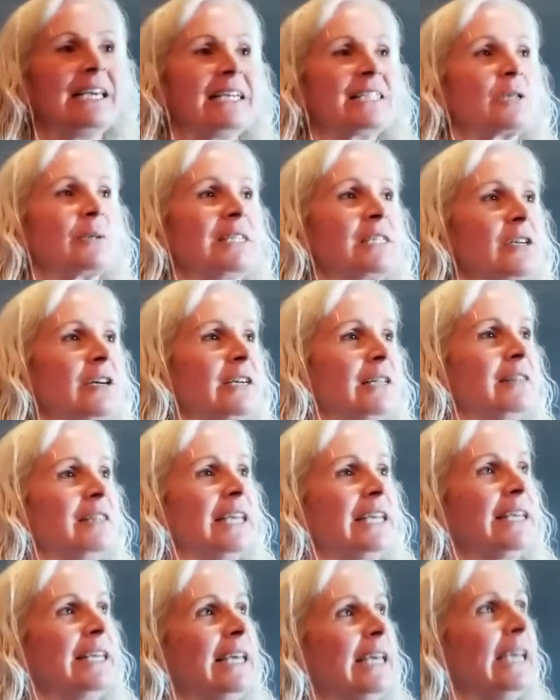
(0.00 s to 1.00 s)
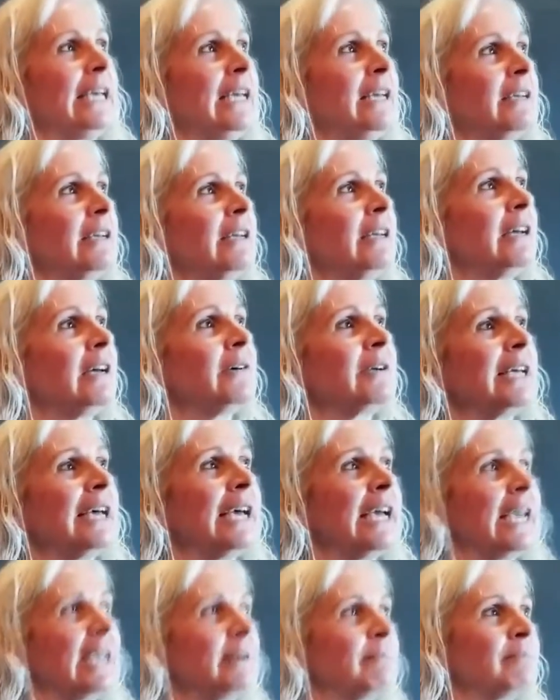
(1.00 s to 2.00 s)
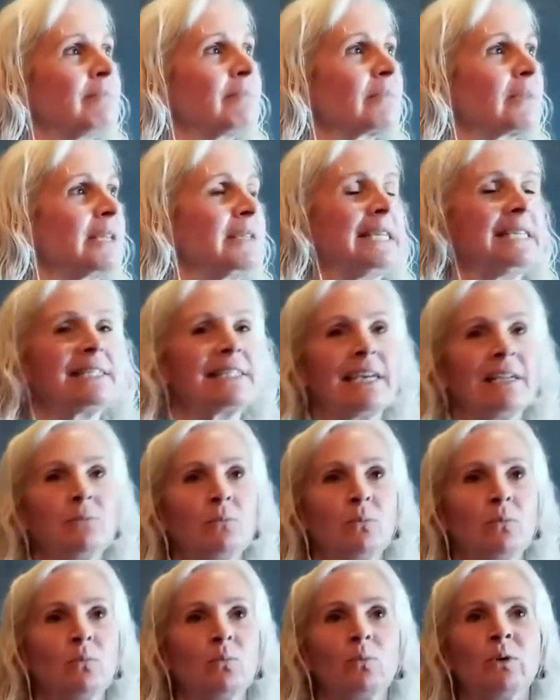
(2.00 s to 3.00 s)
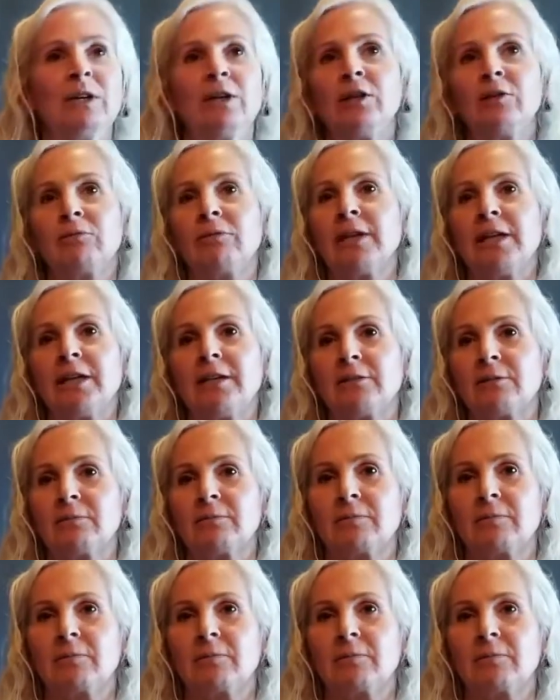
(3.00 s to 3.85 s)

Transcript: So I started thinking, okay, they said, what do you read?